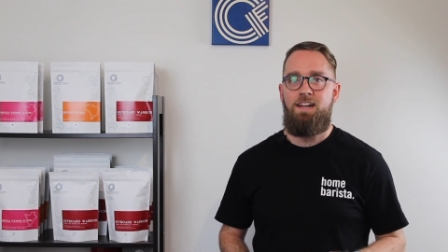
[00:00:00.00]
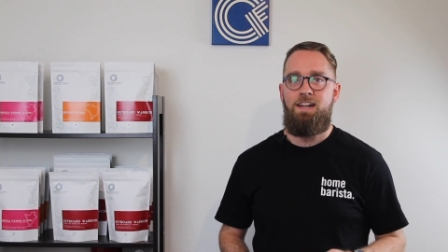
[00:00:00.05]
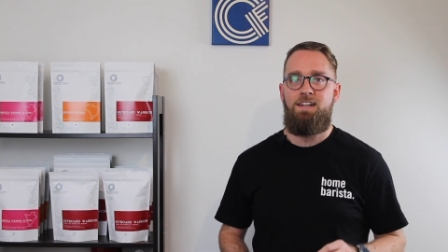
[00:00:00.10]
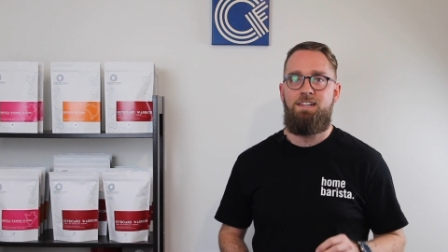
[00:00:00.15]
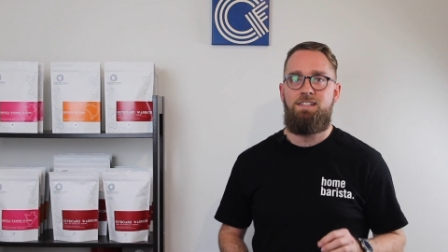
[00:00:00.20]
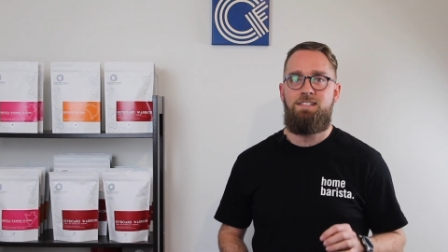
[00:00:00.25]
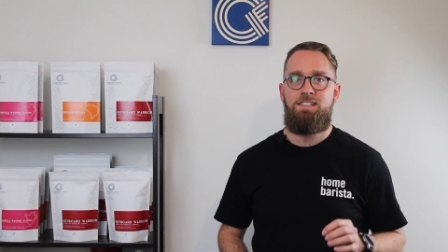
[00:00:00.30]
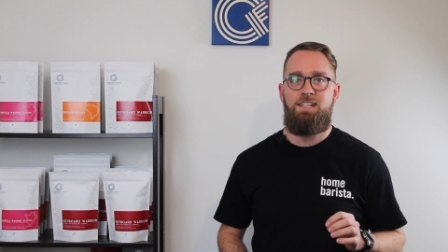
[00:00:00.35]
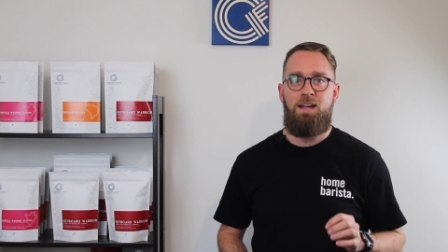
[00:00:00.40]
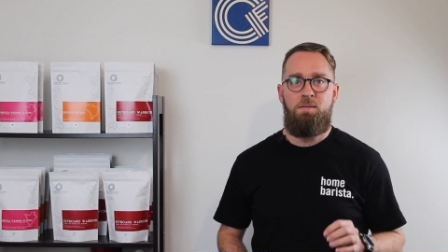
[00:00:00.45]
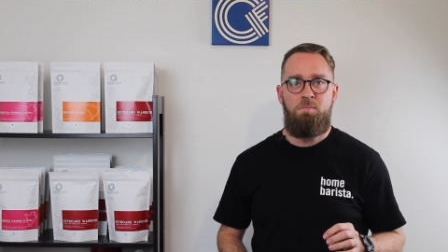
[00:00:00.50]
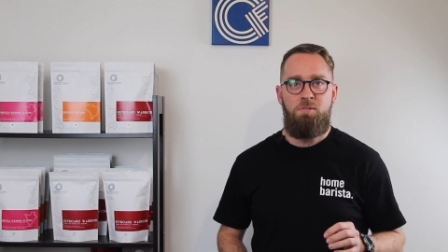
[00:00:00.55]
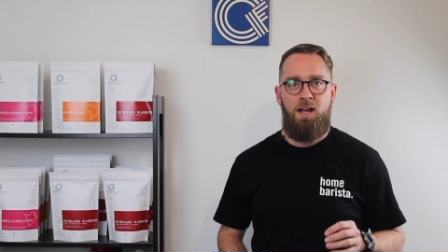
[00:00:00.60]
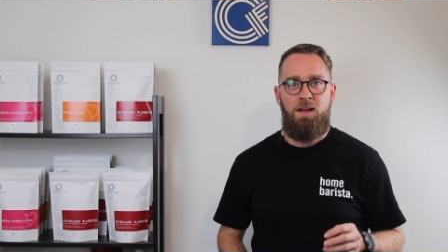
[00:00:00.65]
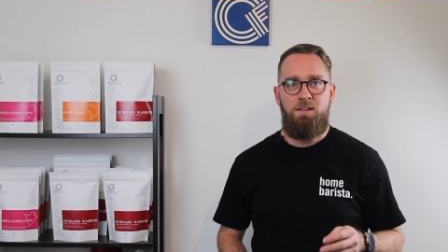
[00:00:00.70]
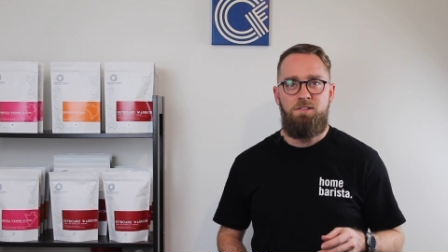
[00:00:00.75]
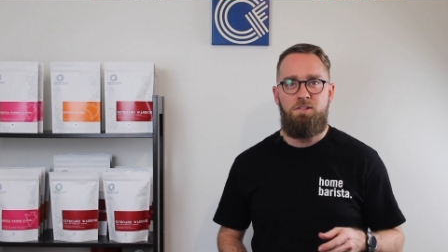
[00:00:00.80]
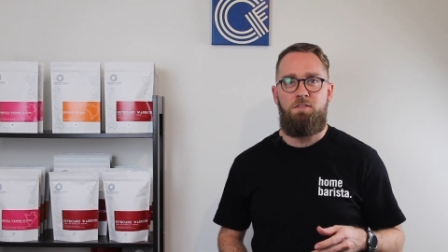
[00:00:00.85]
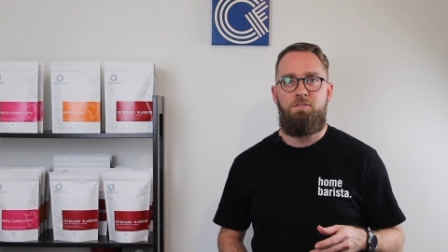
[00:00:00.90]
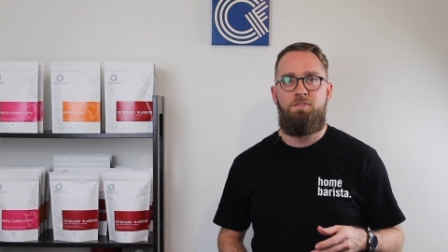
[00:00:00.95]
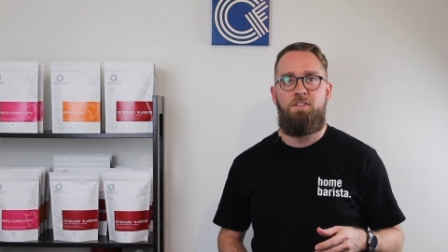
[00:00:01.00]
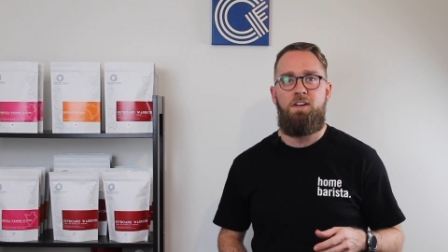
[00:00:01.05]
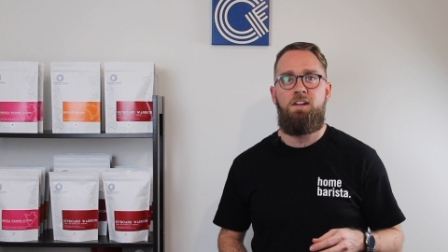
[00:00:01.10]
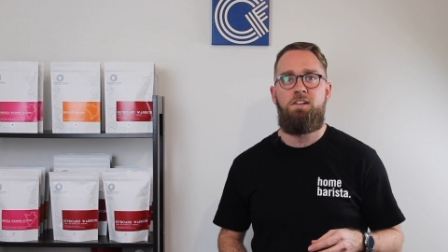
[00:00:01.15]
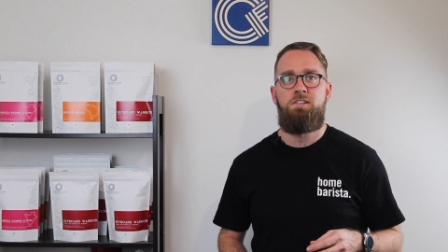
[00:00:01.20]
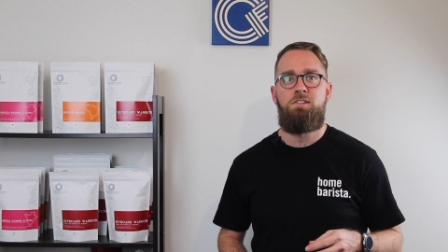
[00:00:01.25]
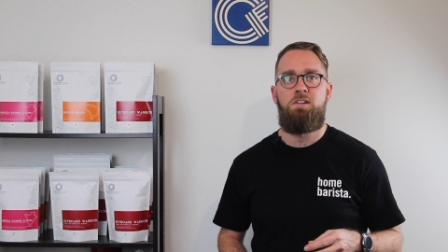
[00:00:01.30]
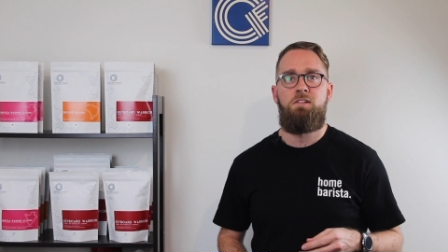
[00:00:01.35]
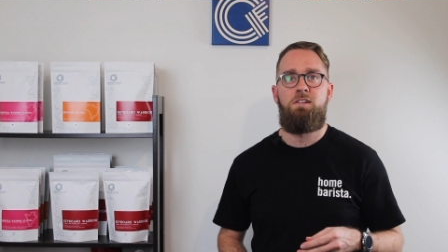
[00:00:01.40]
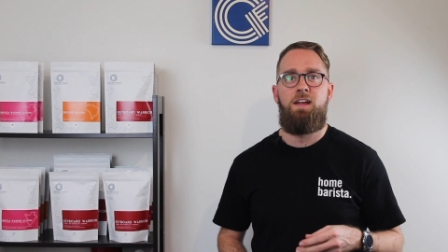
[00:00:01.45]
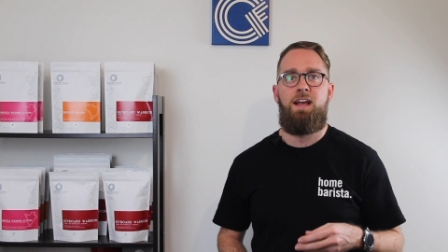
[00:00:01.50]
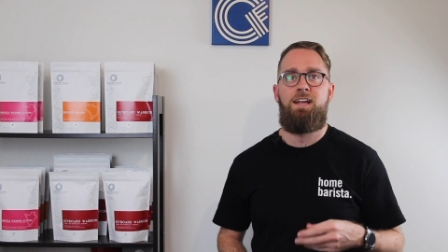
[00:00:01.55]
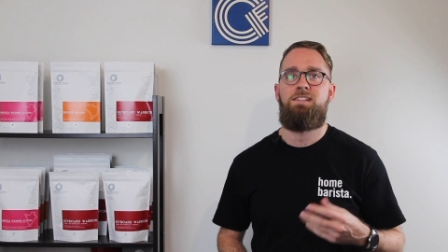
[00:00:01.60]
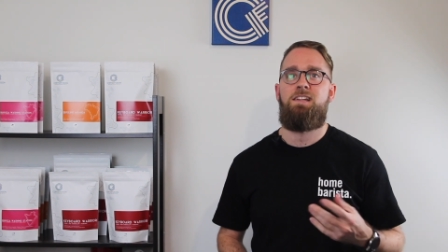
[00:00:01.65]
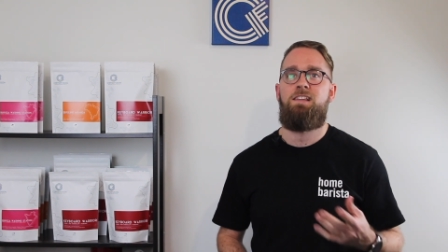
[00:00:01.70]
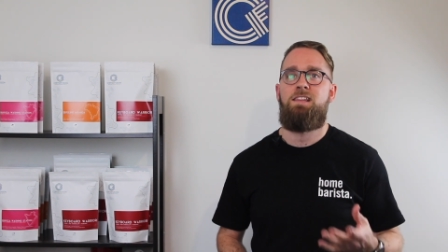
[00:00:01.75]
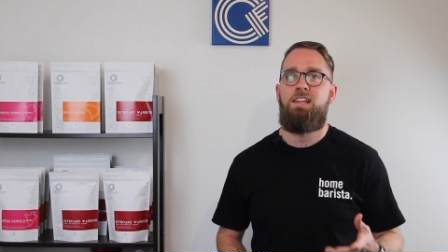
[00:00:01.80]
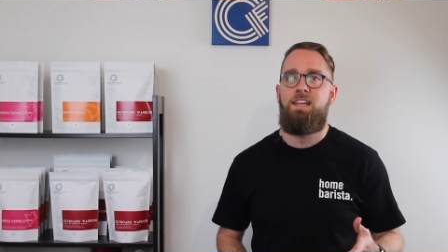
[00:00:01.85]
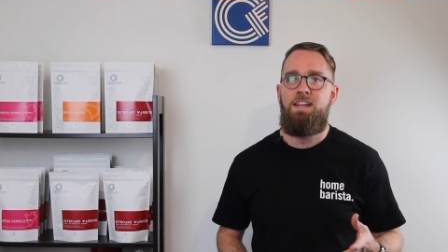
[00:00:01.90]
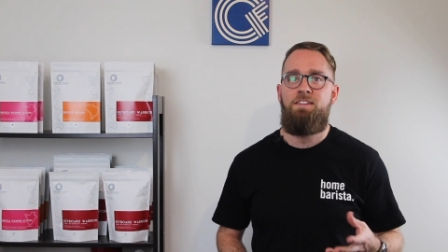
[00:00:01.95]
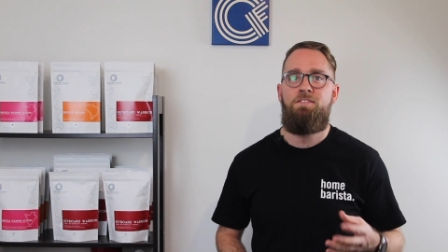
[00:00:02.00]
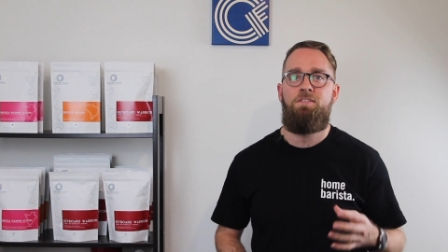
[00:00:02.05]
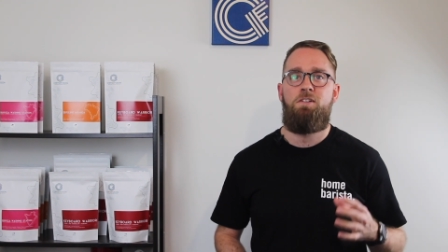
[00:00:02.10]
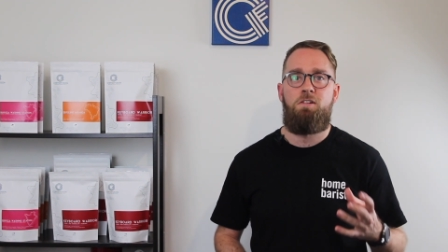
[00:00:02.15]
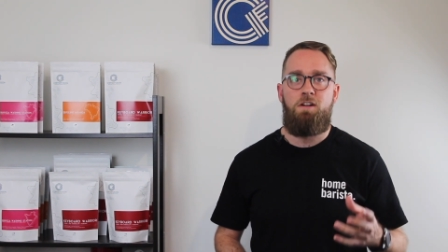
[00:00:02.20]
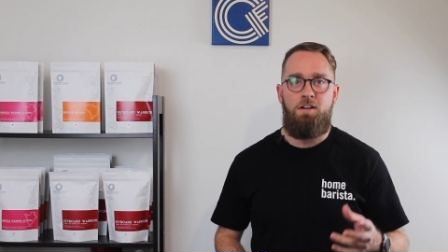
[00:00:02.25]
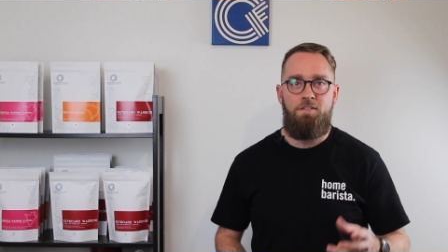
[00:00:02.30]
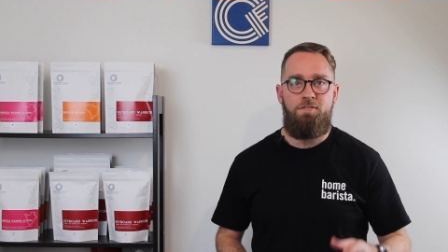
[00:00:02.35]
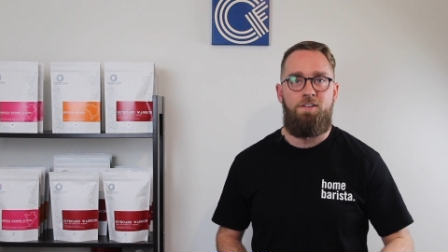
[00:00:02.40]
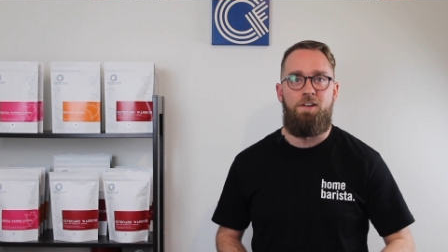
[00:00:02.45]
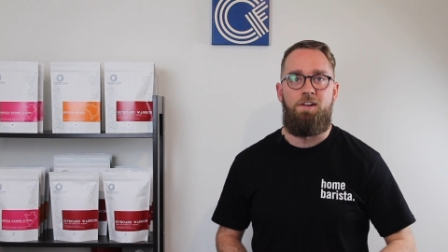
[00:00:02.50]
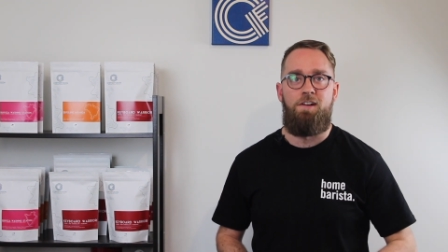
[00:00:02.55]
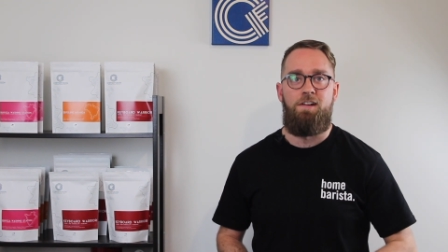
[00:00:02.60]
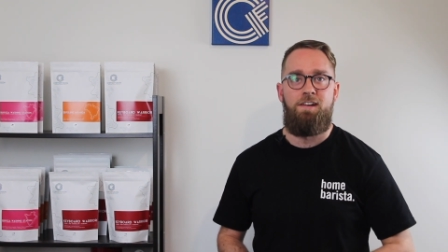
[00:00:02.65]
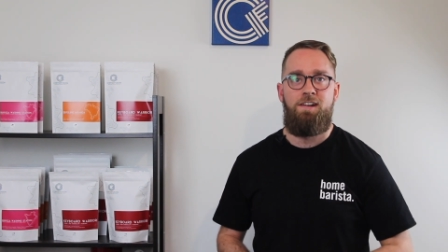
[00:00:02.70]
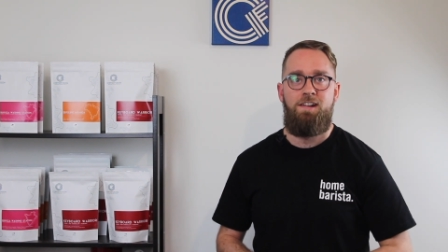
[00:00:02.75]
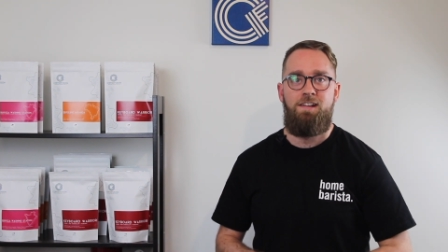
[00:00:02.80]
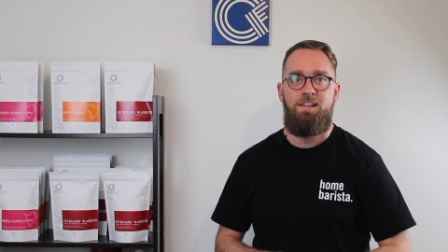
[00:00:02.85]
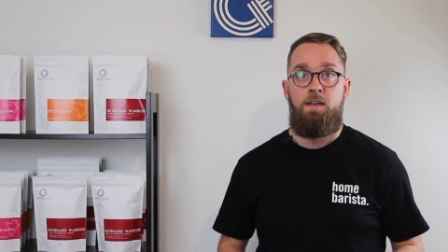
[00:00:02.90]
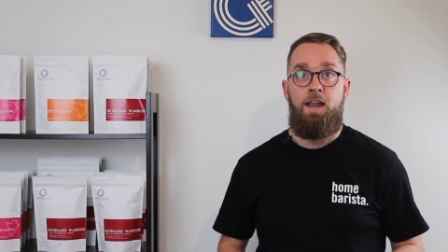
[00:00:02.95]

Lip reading: It is sometimes referred to as a leaf or a fern.